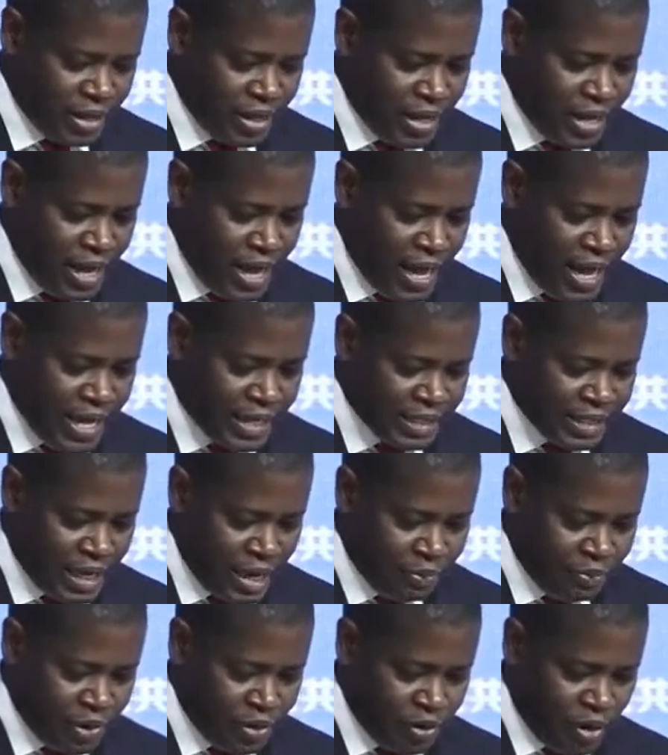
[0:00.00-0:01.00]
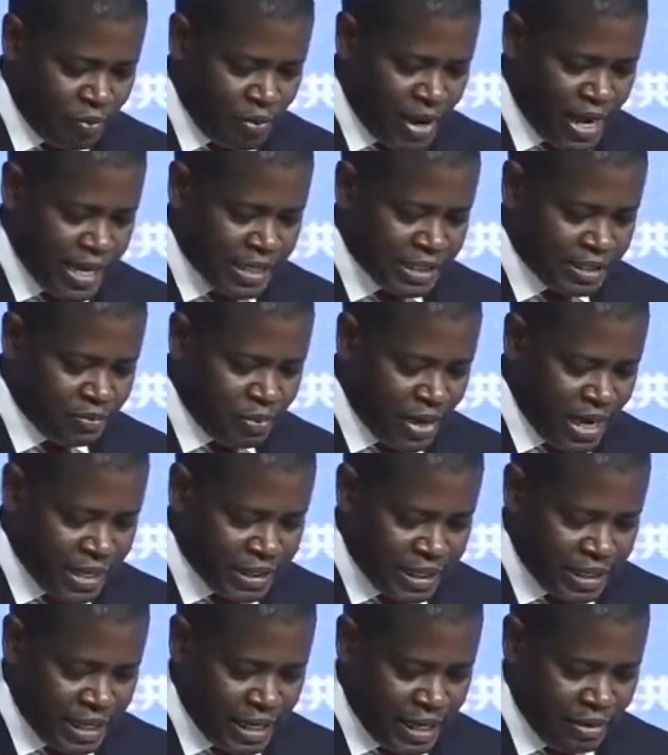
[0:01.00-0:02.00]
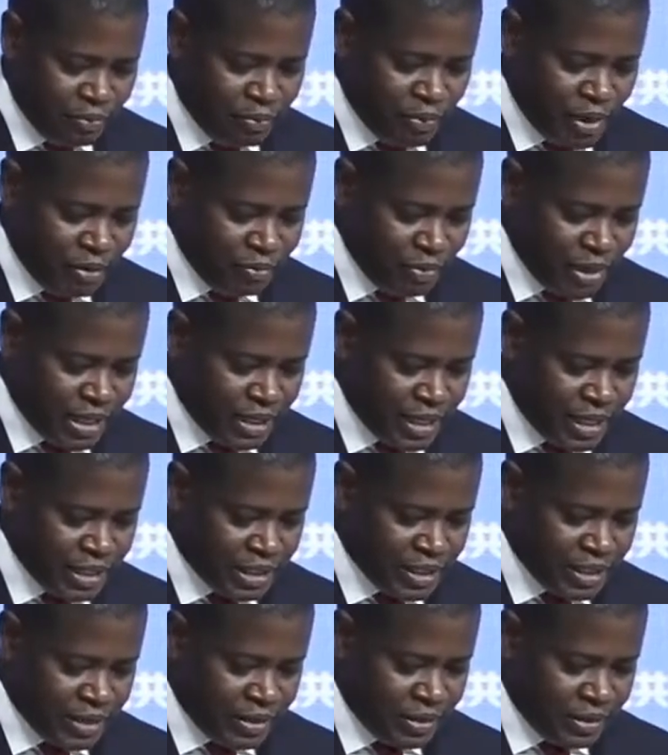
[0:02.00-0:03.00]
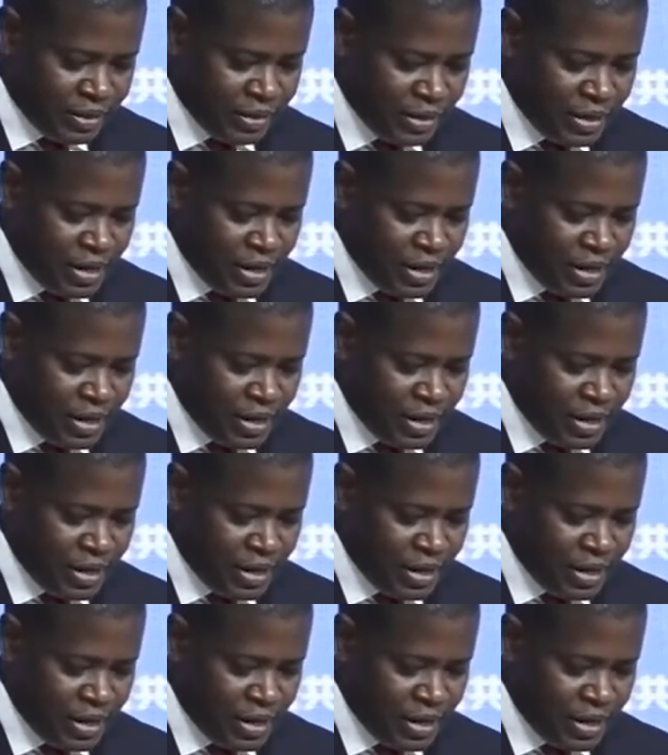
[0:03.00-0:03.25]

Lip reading: as epitomized by the implementation